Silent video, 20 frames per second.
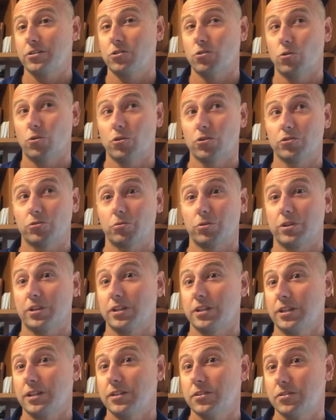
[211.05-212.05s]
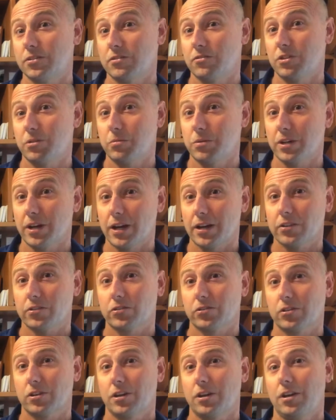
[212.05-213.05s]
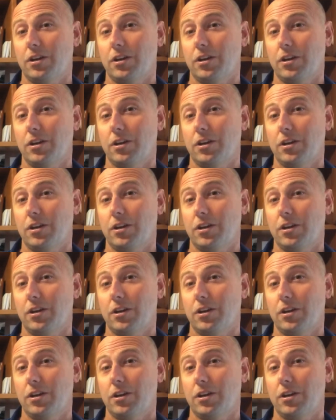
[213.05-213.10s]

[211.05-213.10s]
course within NCVPS.